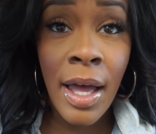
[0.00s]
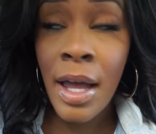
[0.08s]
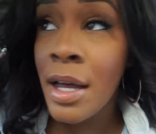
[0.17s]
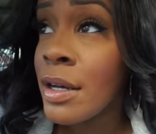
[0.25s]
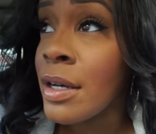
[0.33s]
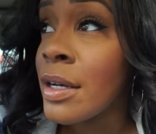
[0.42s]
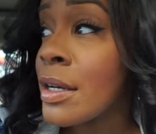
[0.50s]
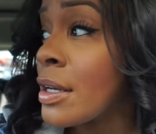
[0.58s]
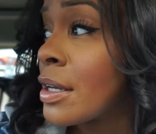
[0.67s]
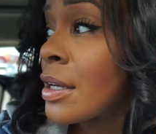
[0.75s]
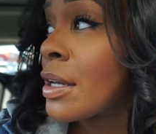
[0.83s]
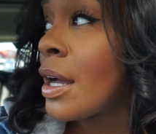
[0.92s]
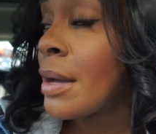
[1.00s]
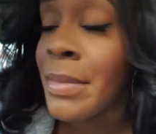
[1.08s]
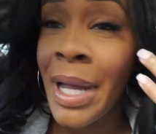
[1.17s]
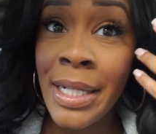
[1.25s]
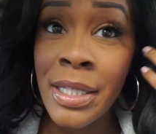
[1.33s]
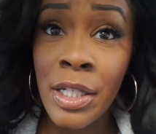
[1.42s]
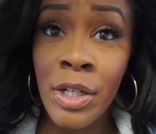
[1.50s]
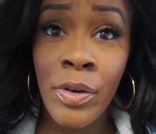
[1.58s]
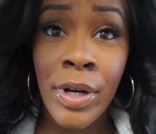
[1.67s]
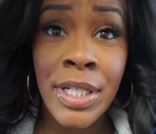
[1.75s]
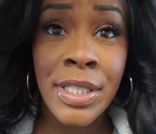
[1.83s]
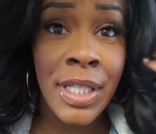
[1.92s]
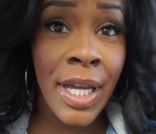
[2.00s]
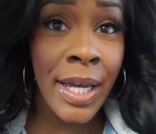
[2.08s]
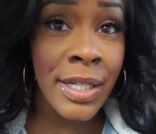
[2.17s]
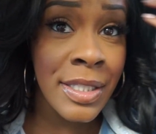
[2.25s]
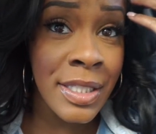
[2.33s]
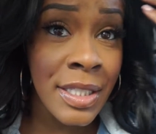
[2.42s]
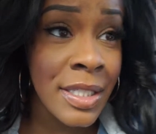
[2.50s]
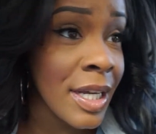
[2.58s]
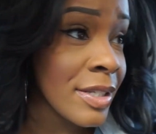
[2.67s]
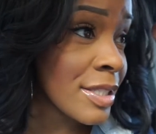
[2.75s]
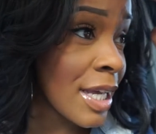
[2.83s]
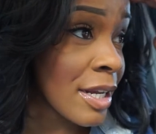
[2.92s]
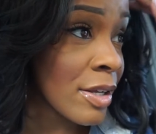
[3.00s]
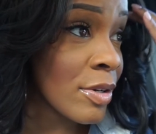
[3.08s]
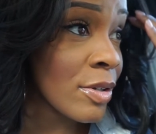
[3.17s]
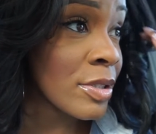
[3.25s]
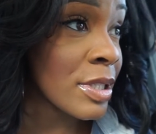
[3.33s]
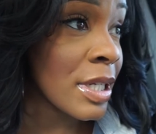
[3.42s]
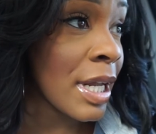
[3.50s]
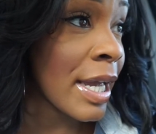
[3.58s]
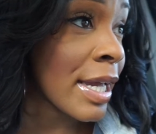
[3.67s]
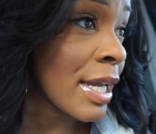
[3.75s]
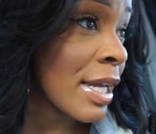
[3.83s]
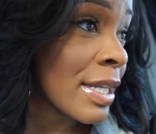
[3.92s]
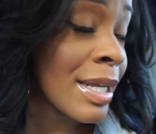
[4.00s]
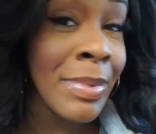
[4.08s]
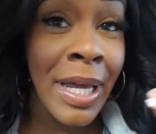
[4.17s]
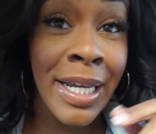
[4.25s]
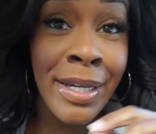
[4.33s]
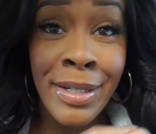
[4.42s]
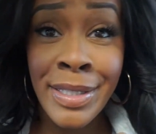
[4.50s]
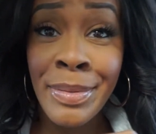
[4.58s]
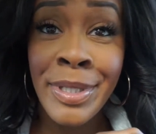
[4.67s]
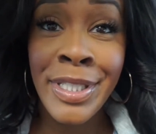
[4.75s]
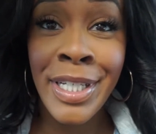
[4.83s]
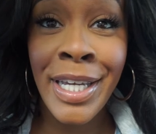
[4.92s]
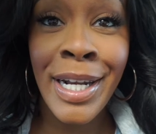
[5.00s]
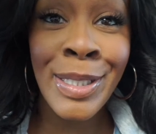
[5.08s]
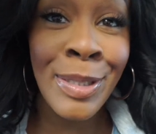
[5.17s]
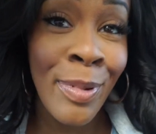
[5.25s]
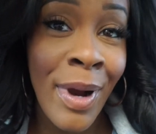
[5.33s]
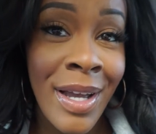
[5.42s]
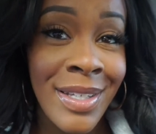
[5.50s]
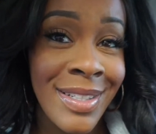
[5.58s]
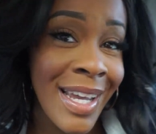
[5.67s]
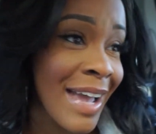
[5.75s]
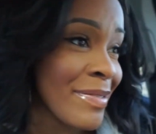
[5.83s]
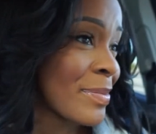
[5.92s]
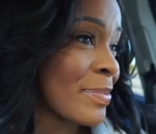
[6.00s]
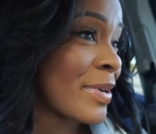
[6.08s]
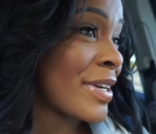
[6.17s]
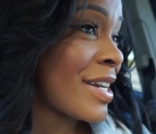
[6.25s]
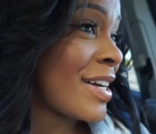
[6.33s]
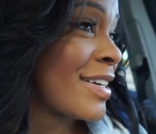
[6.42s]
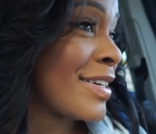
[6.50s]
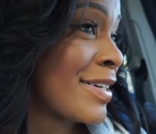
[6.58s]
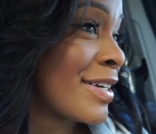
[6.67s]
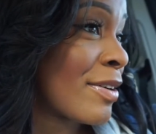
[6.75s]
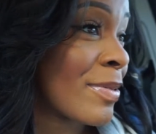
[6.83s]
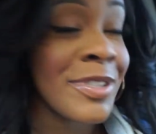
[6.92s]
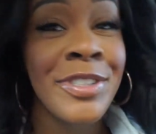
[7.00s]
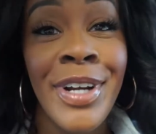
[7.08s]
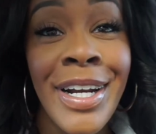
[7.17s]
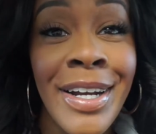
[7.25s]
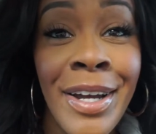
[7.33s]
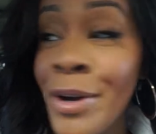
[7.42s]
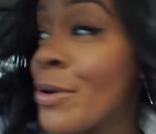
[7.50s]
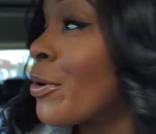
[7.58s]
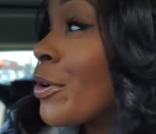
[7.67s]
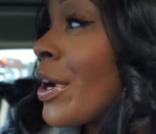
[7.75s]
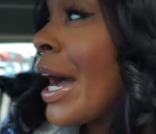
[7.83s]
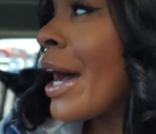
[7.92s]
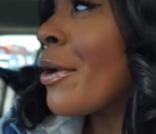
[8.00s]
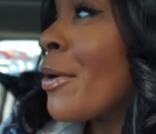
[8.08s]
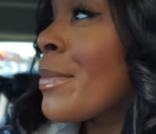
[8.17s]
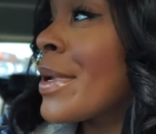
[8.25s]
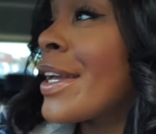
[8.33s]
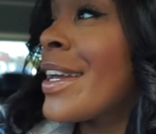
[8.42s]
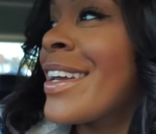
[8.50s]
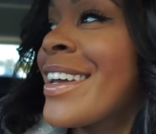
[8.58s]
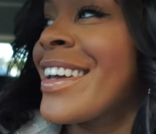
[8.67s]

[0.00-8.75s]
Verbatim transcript: uh, I'm like the crazy ex sitting outside of Ulta. Like, they be like, hit this bitch again. I'm surprised they haven't put uh, a restraining order out on me.